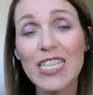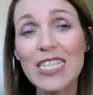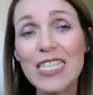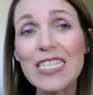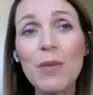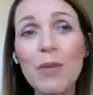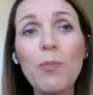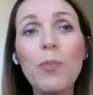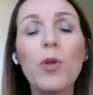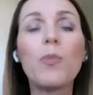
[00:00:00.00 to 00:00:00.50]
the
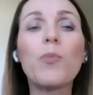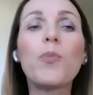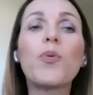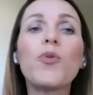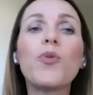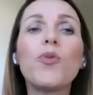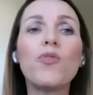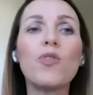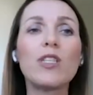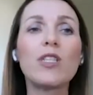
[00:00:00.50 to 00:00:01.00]
simple
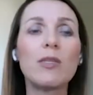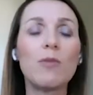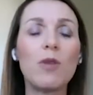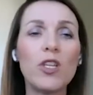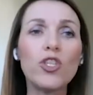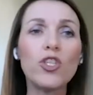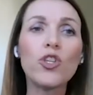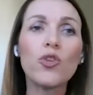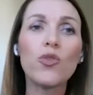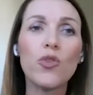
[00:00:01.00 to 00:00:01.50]
approvals
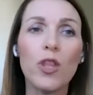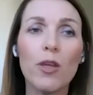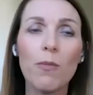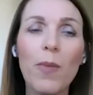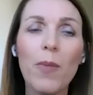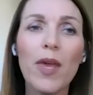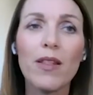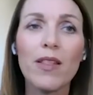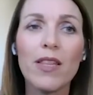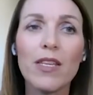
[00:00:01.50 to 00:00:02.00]
ensure that
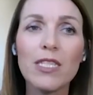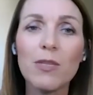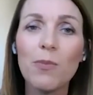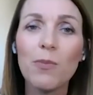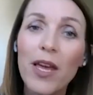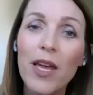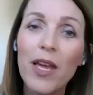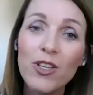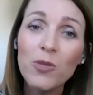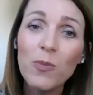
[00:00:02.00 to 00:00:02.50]
the
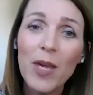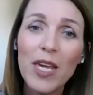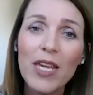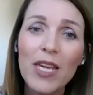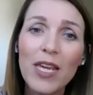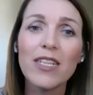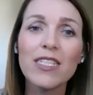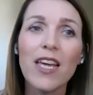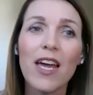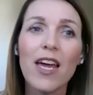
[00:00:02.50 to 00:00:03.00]
suppliers paid
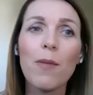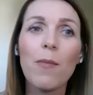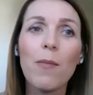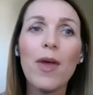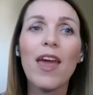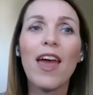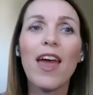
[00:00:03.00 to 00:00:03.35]
on time.